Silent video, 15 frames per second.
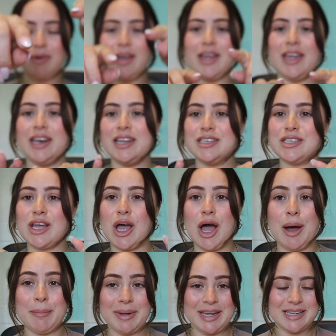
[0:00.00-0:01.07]
It is
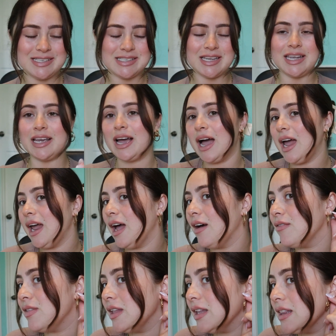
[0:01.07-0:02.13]
amazing. I
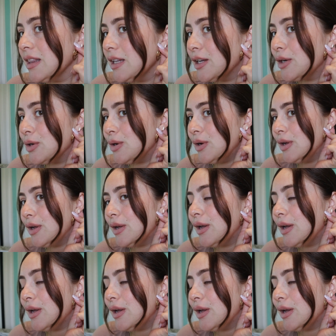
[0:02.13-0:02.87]
have the little